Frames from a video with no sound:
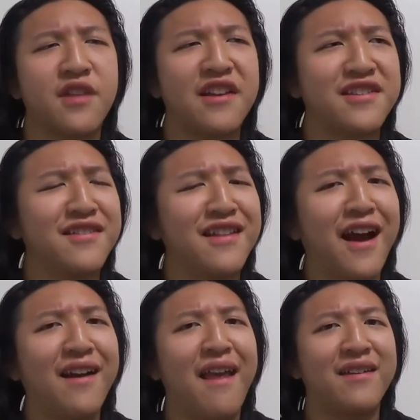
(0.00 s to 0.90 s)
that's
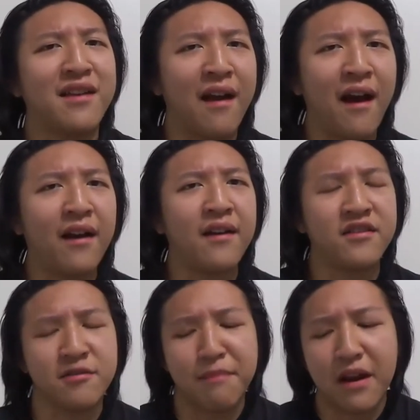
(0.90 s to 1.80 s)
not as hot
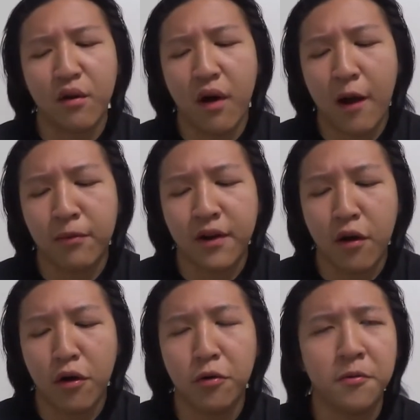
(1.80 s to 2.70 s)
as the mango
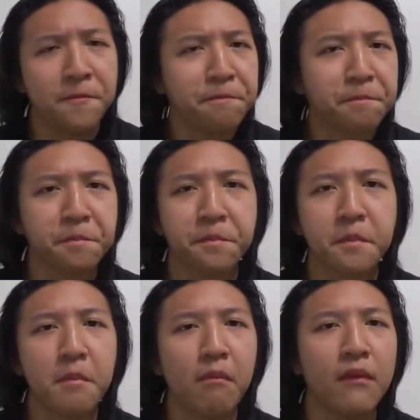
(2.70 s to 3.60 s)
habanero.
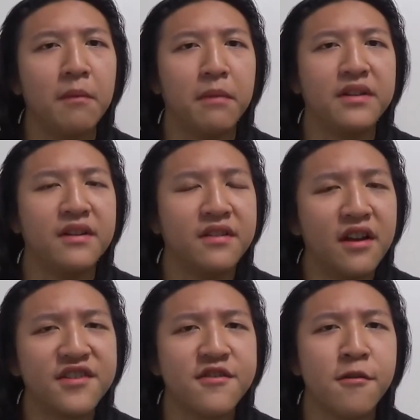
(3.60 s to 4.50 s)
But it
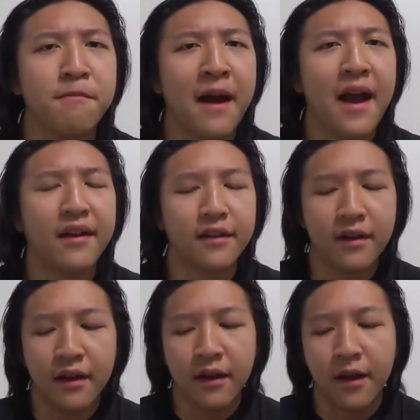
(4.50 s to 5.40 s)
does still pack
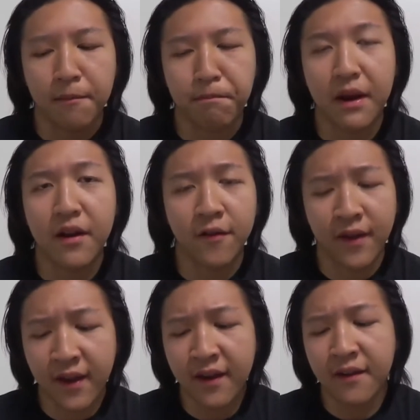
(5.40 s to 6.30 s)
a bit of
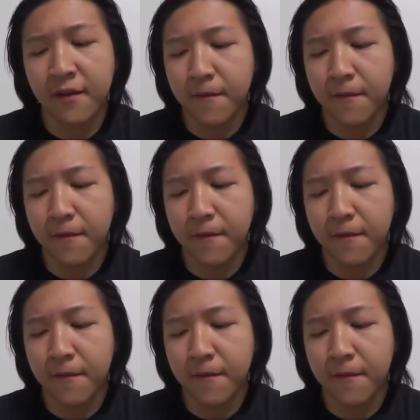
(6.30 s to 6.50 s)
heat.